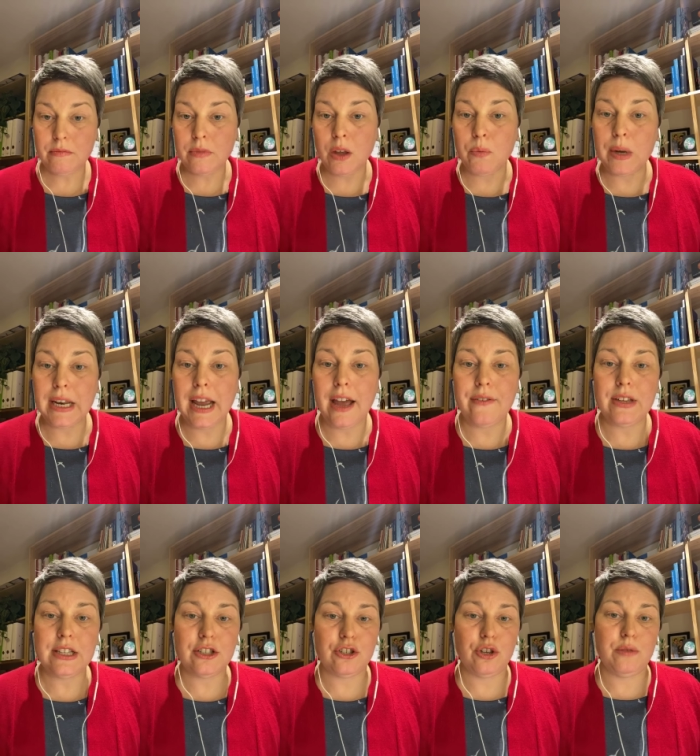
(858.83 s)
when you're
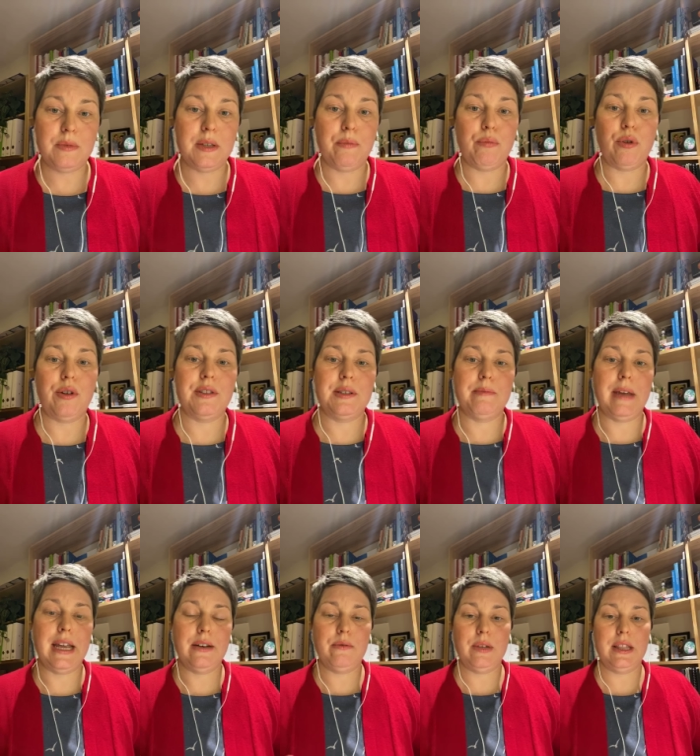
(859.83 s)
having soups and broths
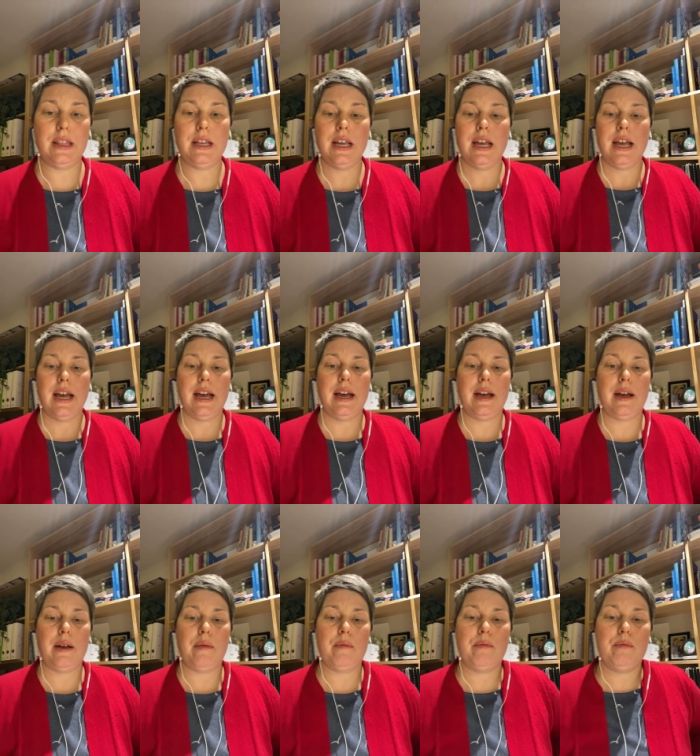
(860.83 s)
made with,
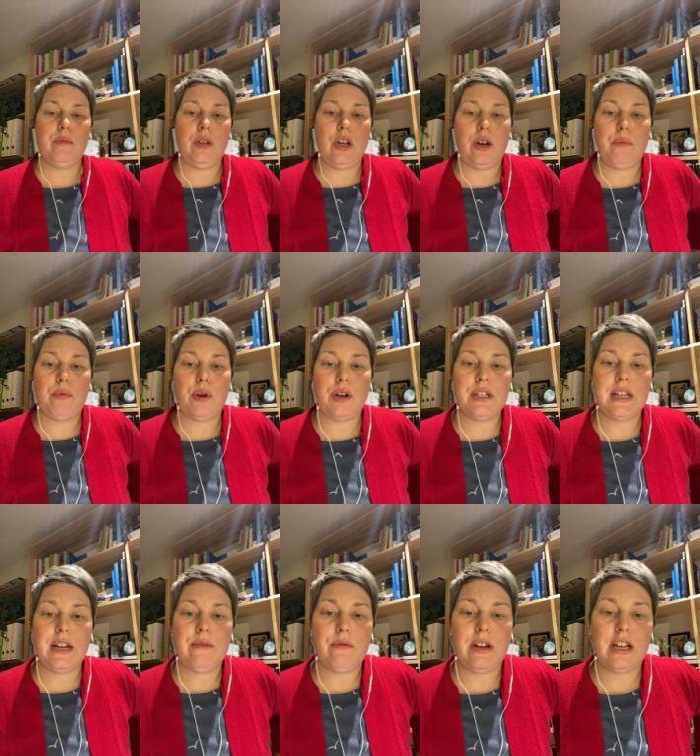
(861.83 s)
um, you know,
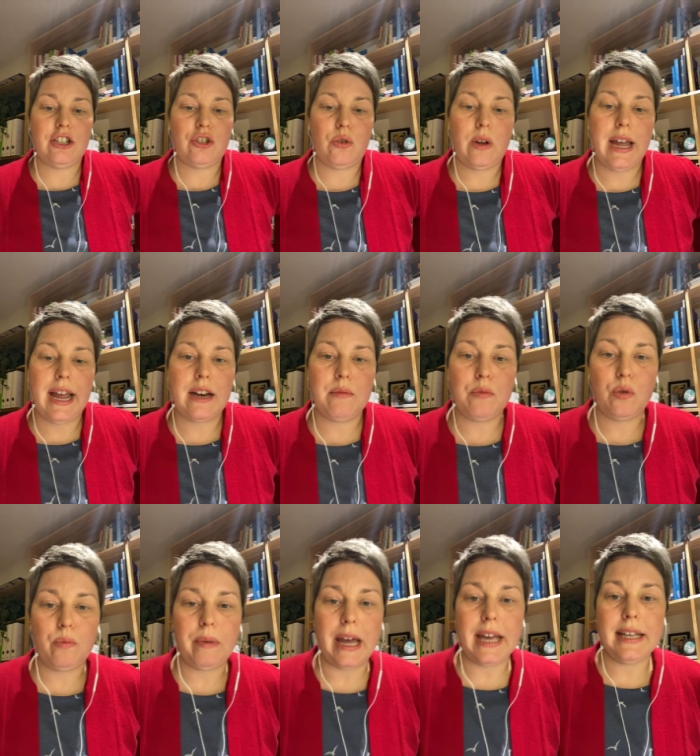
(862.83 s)
protein rich or
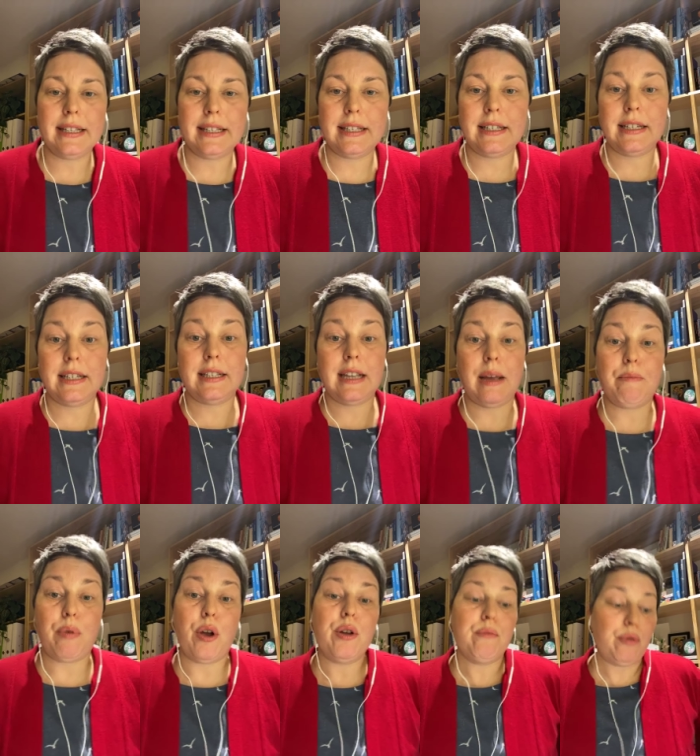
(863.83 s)
animal based, say
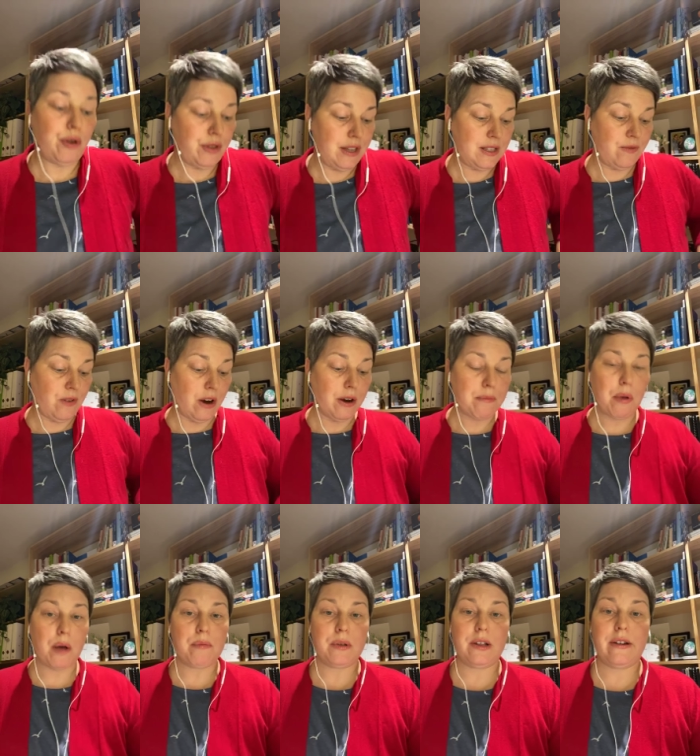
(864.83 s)
bone broth is very
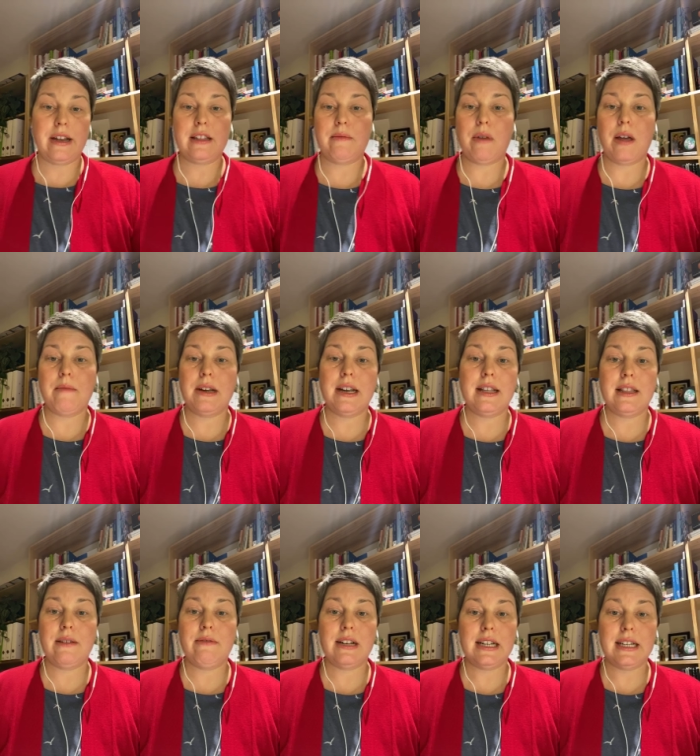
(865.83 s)
popular at the moment, and
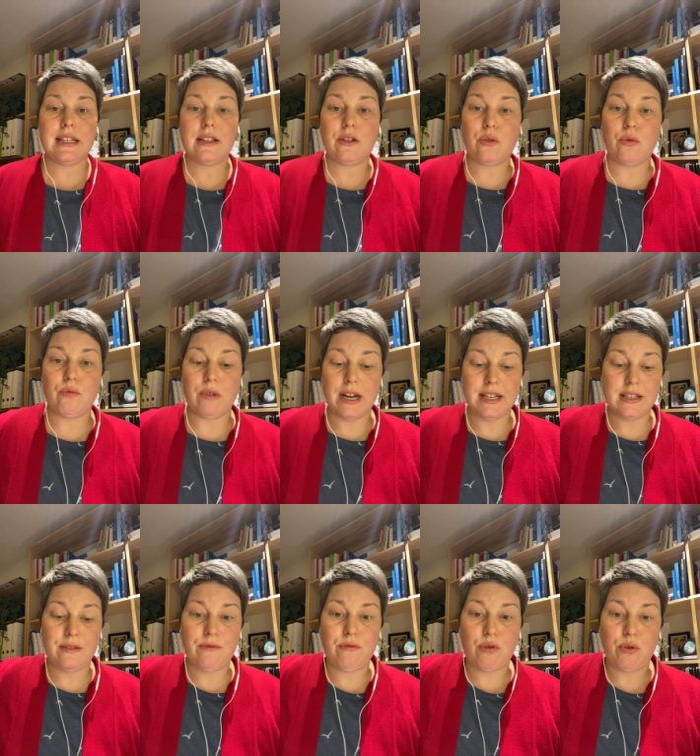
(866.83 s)
there really is a good
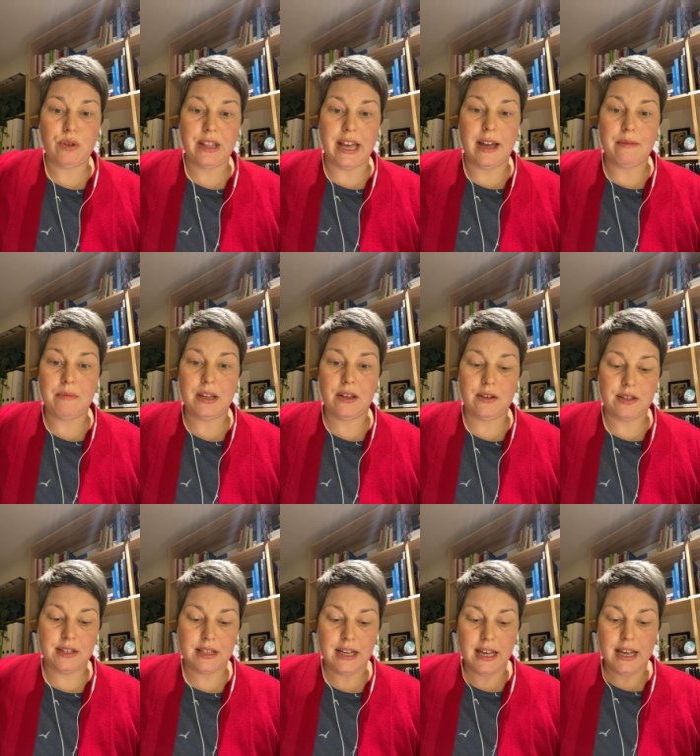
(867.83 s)
reason for that
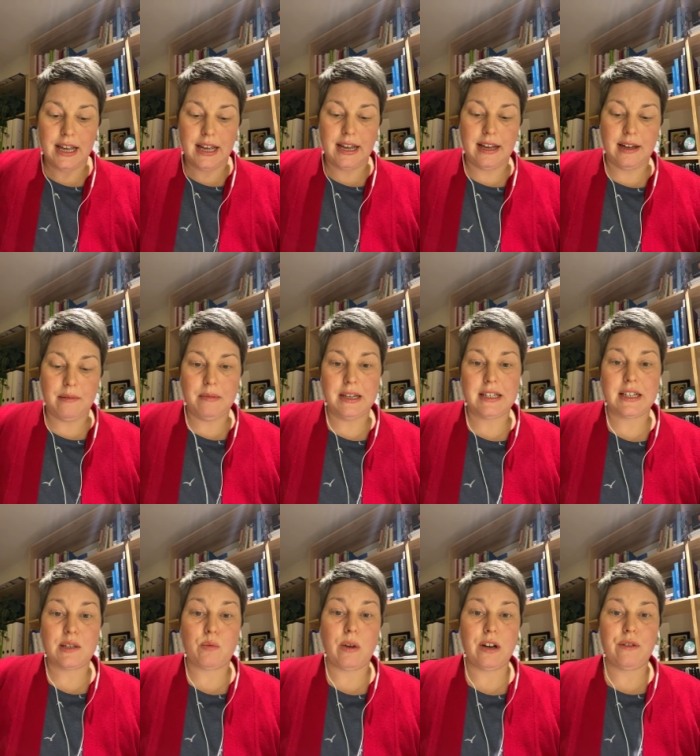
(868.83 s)
because um, it
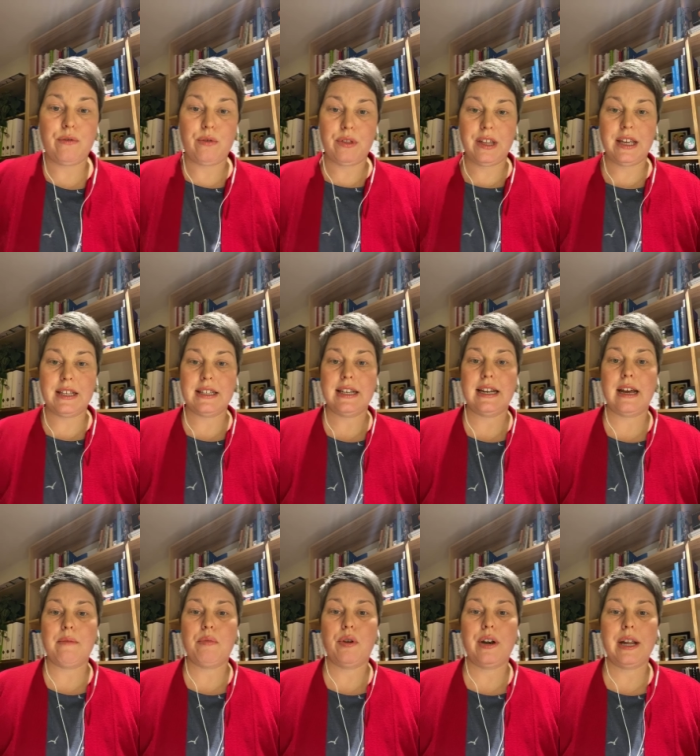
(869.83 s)
does wonderful things in
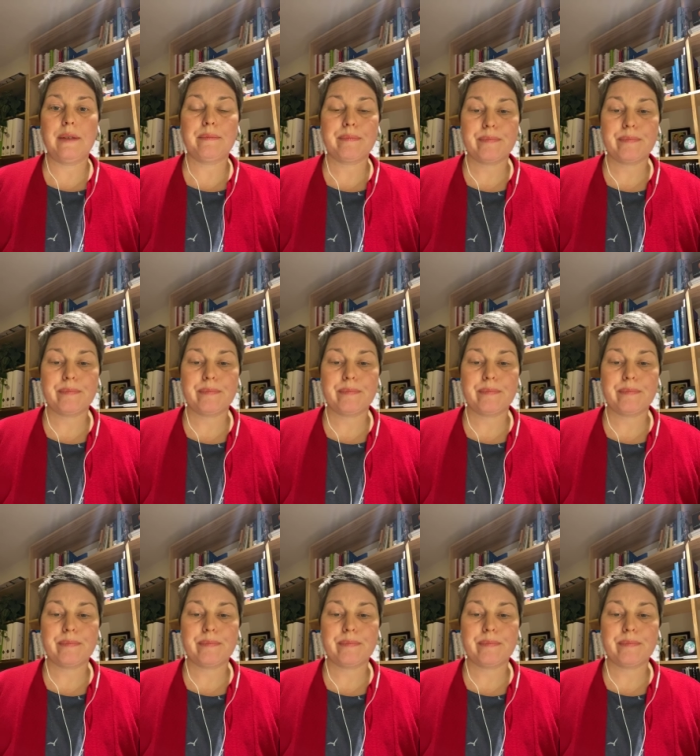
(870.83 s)
our body.